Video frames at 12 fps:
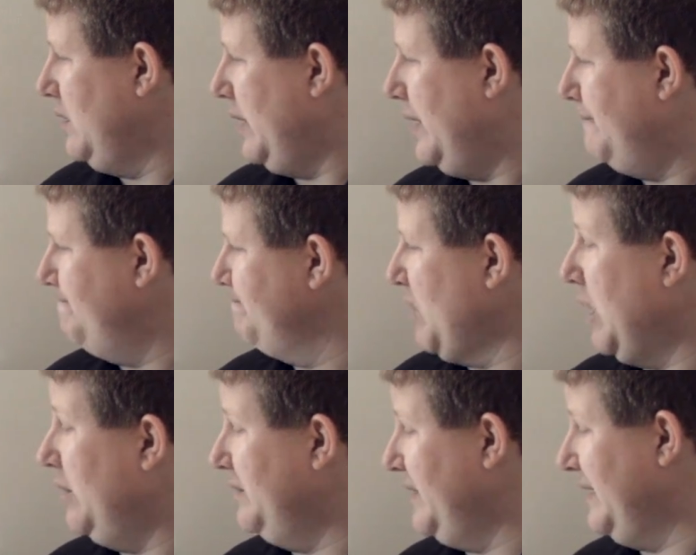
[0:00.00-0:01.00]
um,
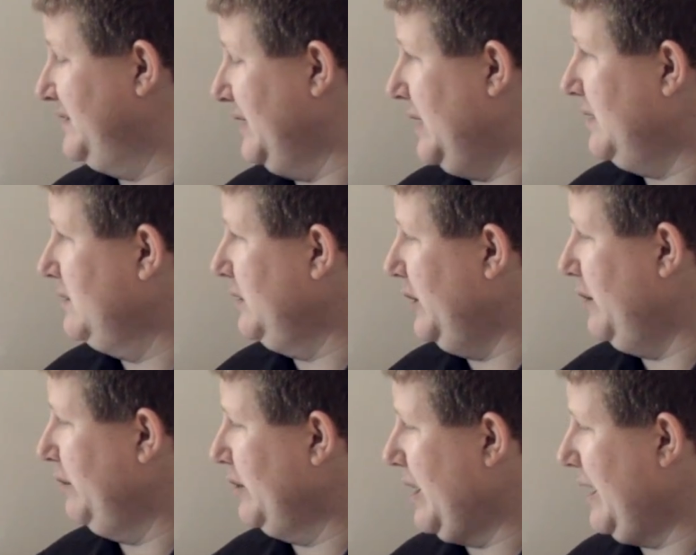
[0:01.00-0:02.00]
oh, that uh, you
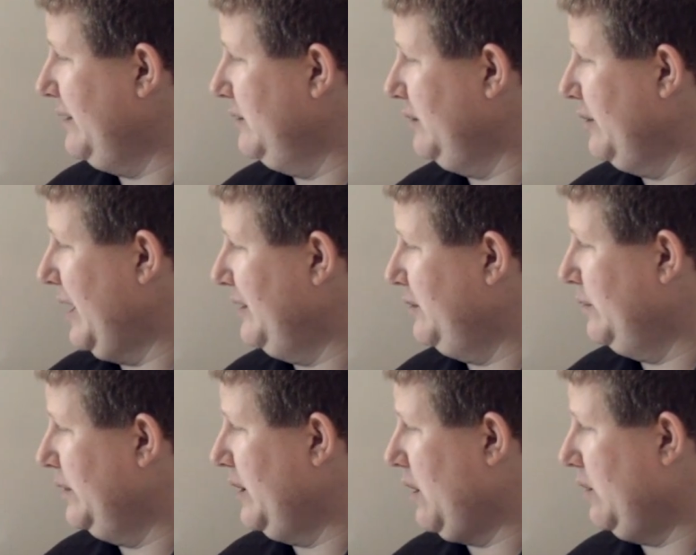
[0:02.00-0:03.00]
know you're not you're not
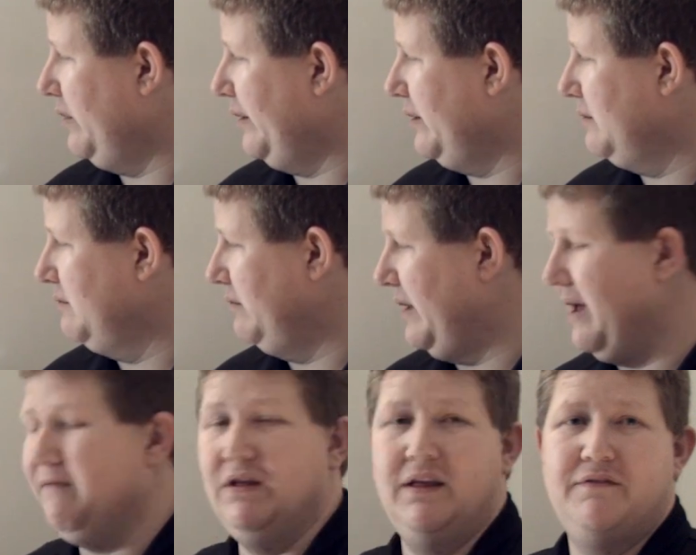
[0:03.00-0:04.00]
doing all the the
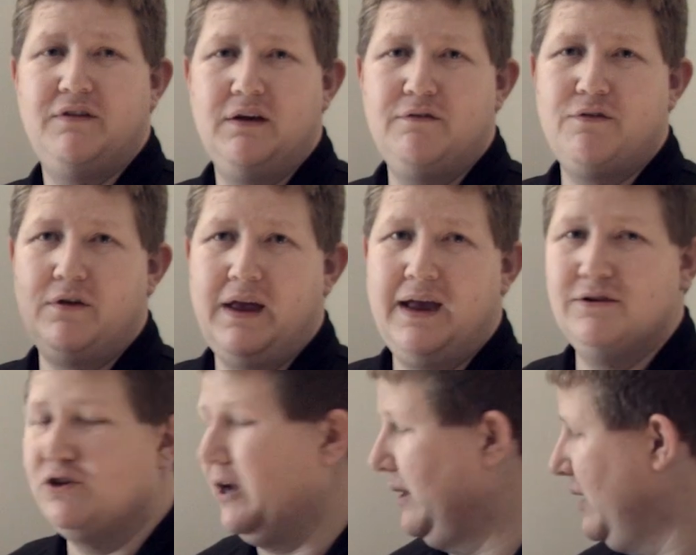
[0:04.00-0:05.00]
heavy lifting for the
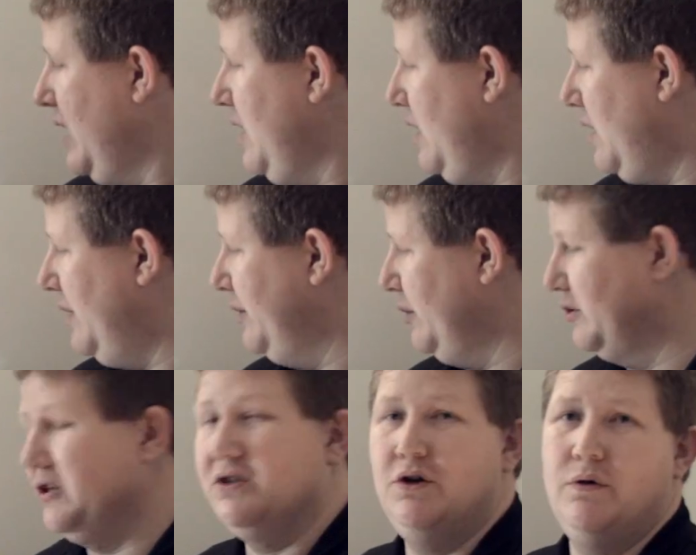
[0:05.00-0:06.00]
handshake uh, you're
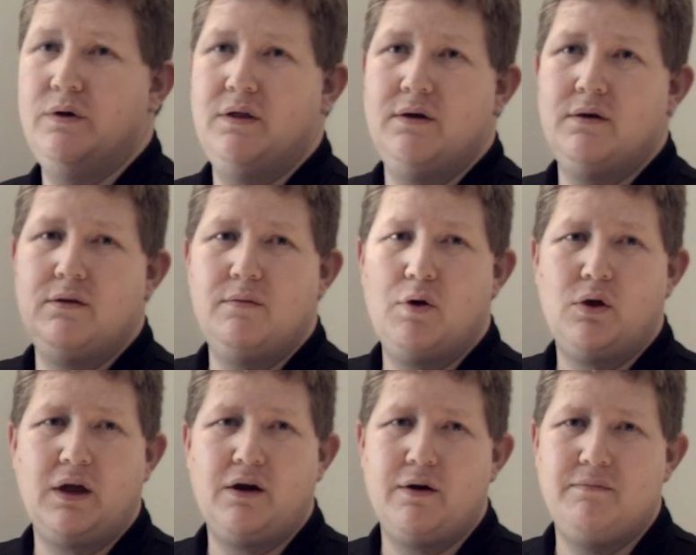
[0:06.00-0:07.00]
just doing the, the bulk
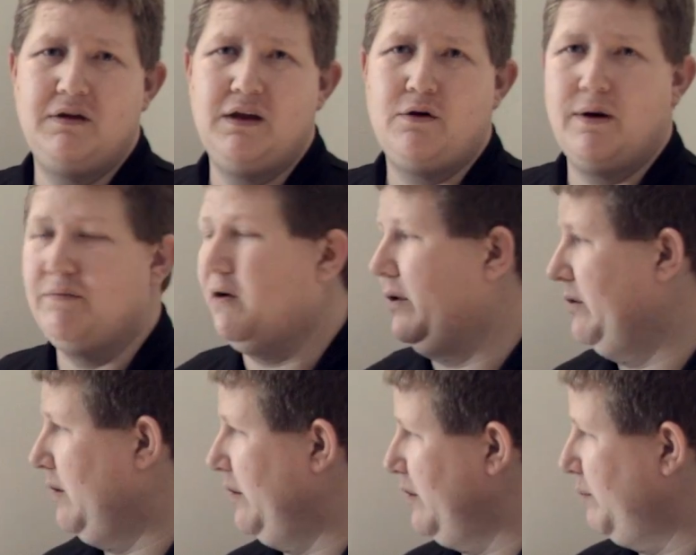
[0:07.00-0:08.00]
encrypt decrypt on,
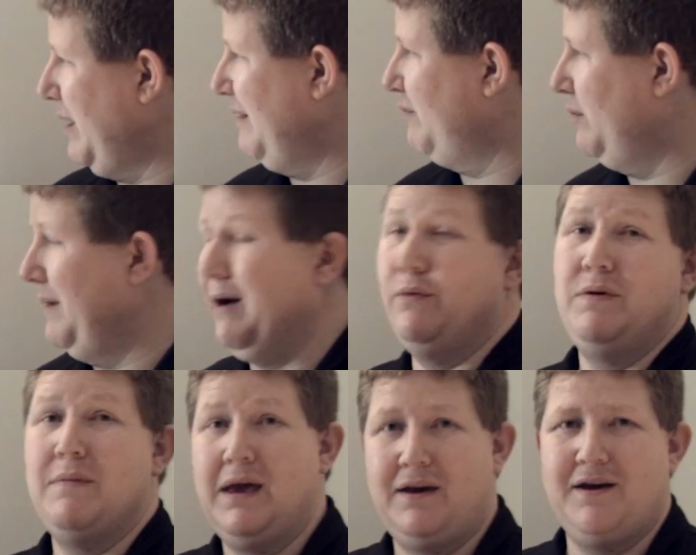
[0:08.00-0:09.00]
on your platform now. We
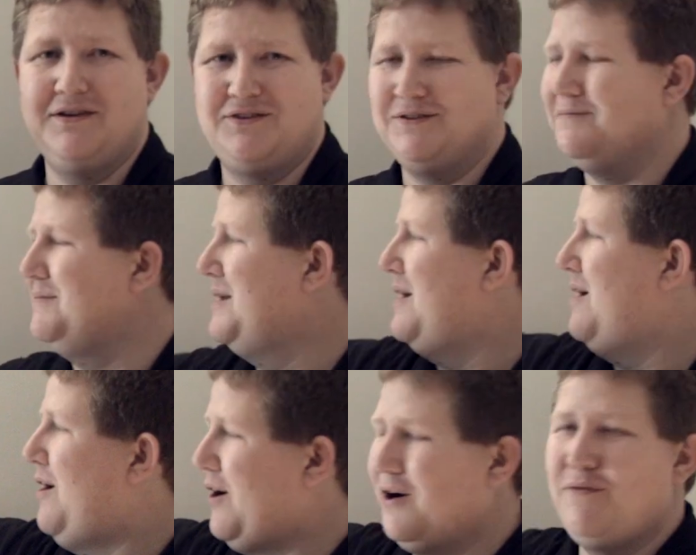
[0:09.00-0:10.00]
make custom
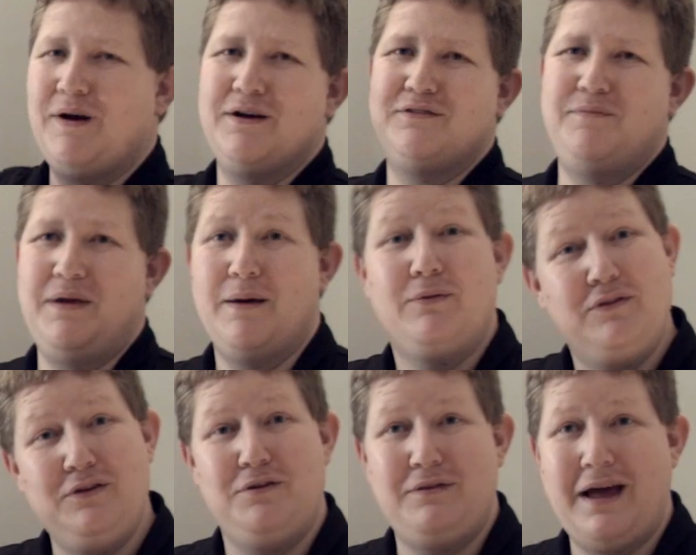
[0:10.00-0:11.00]
hardware to be able
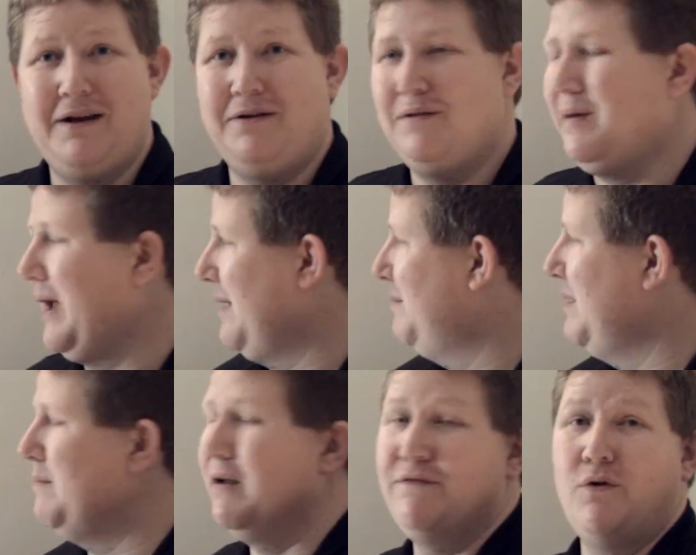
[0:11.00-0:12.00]
to do that on the
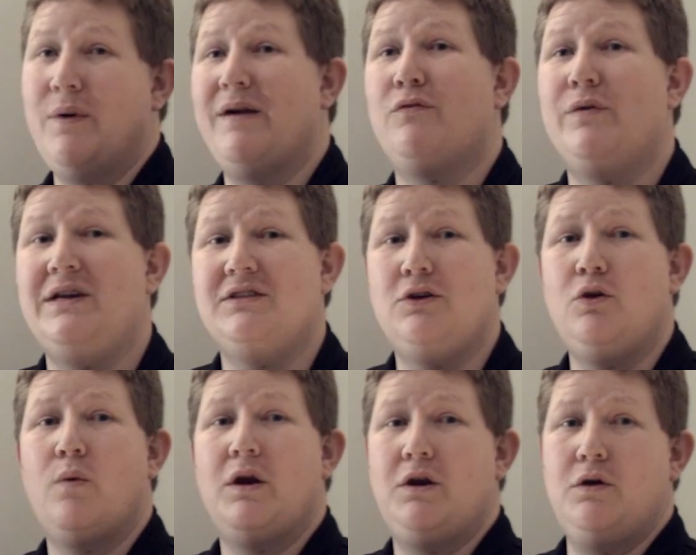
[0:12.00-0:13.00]
BIG-IP, but for whatever reason you
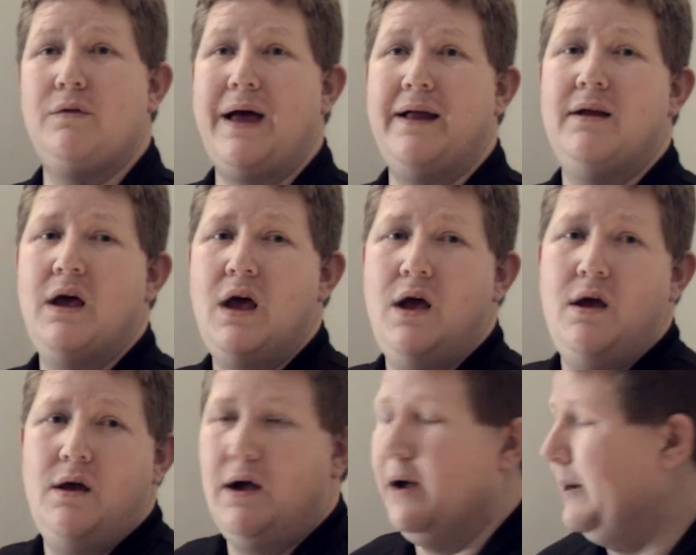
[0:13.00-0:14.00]
want to do that,
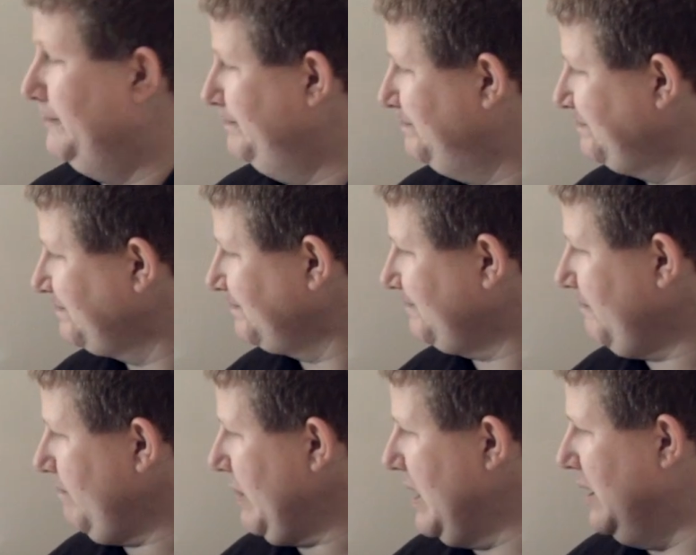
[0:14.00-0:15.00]
um,
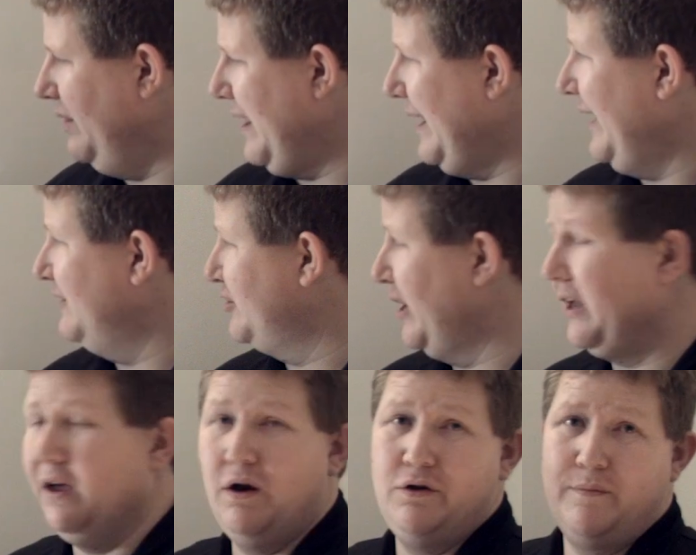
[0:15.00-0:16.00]
uh, that
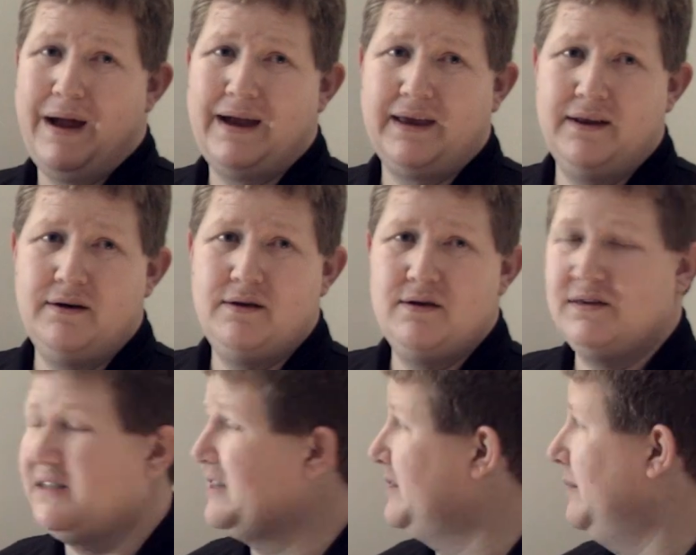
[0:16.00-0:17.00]
handshaking on your backend
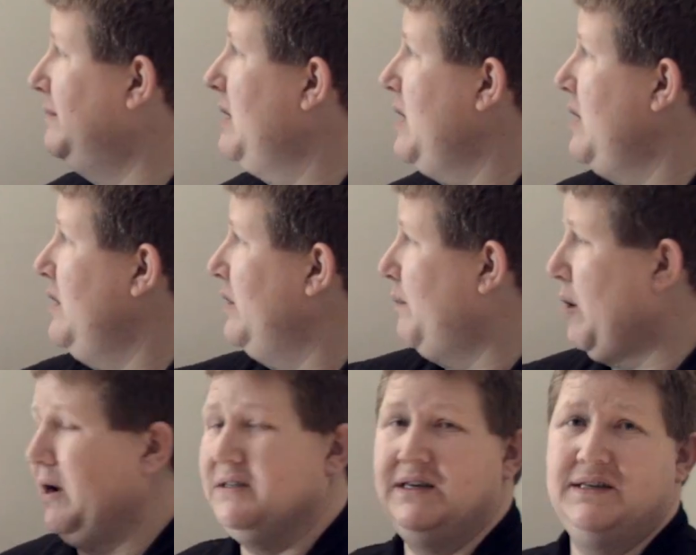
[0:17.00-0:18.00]
system, the
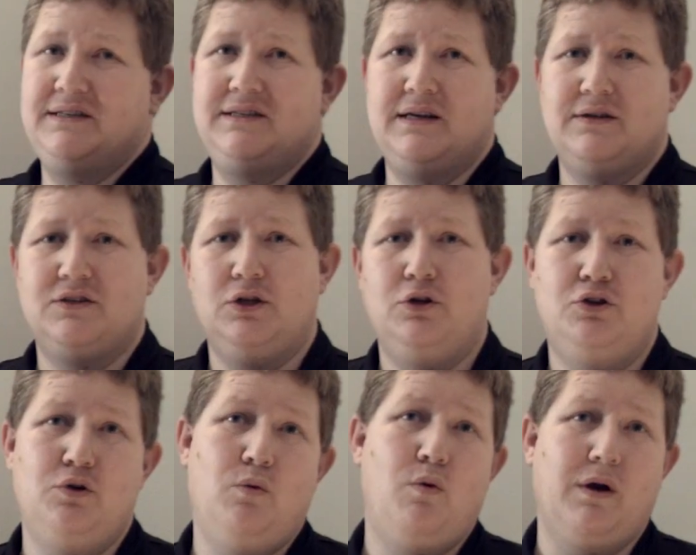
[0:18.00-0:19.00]
proxy SSL
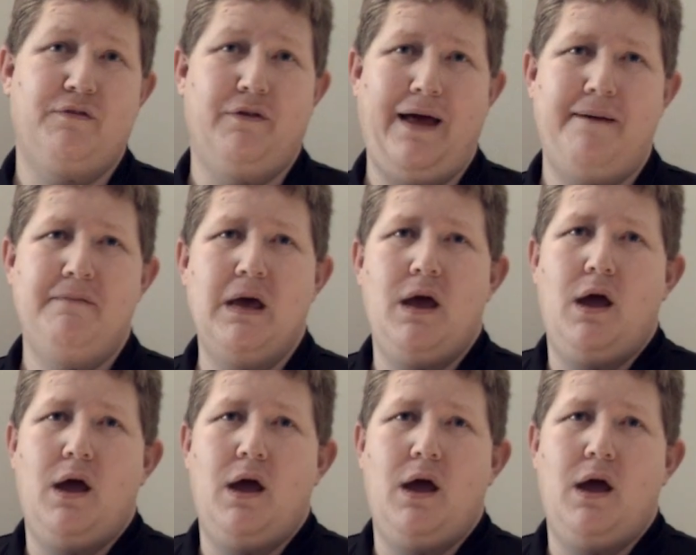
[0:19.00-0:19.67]
solution will work for that.